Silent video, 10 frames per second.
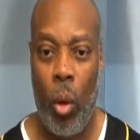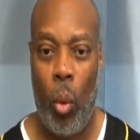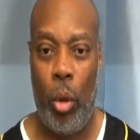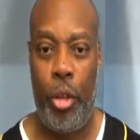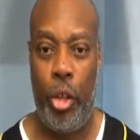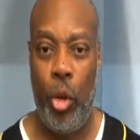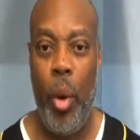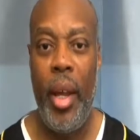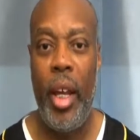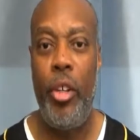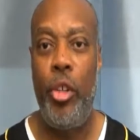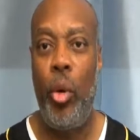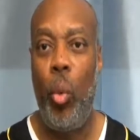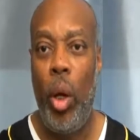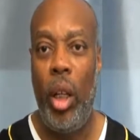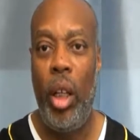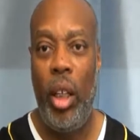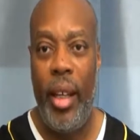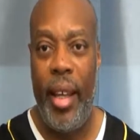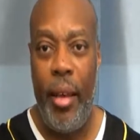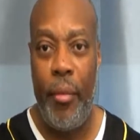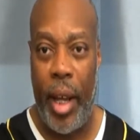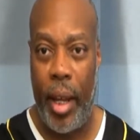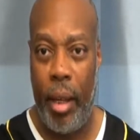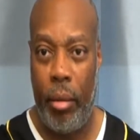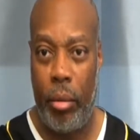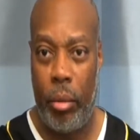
What you're doing is you're willingly giving